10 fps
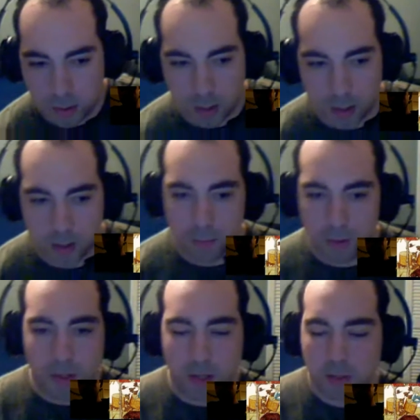You
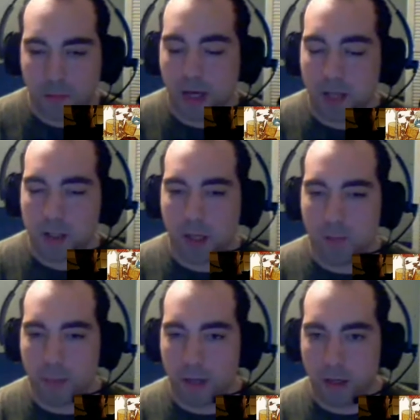managed to patch it up,
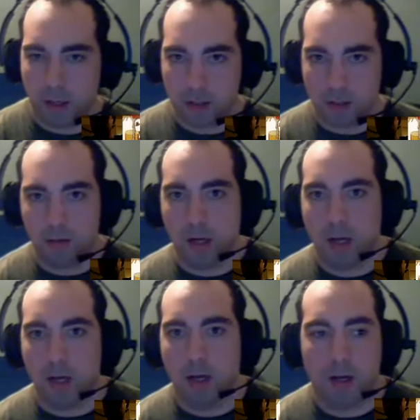but
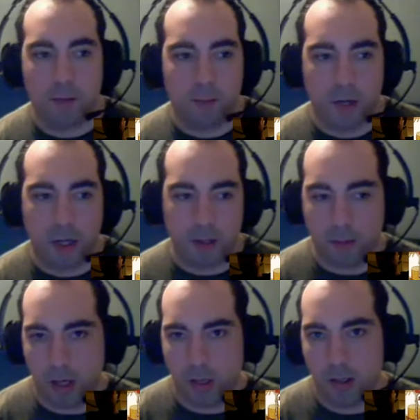but the
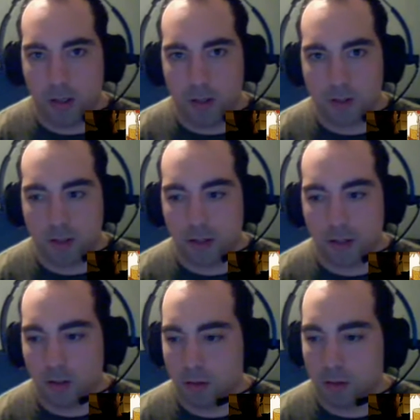pain is
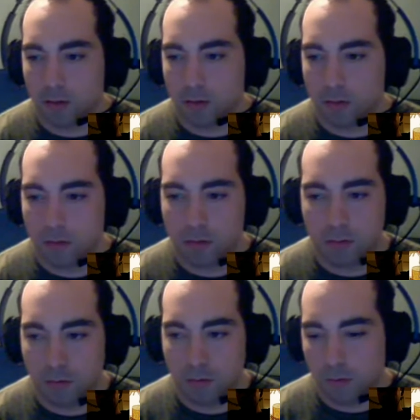still
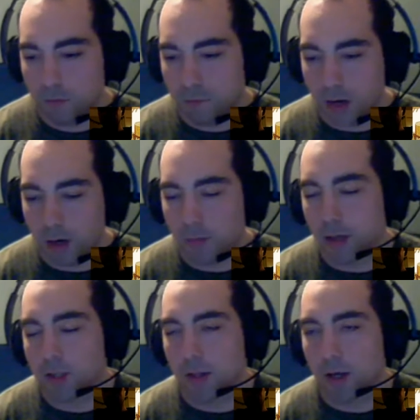very much
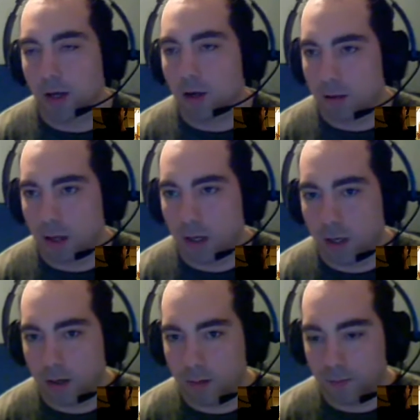there.
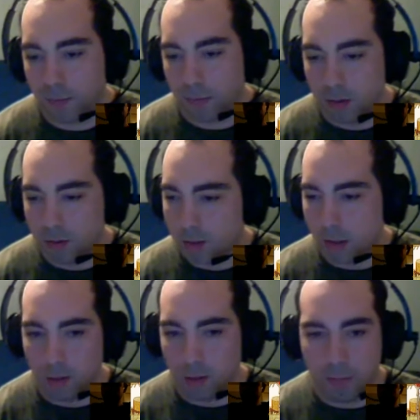So you'll
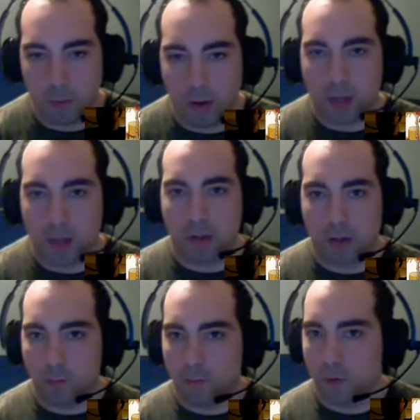be walking with a limp
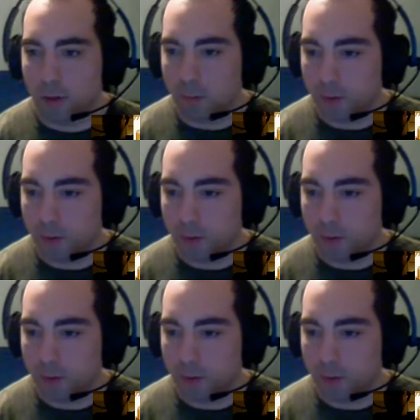for a little bit.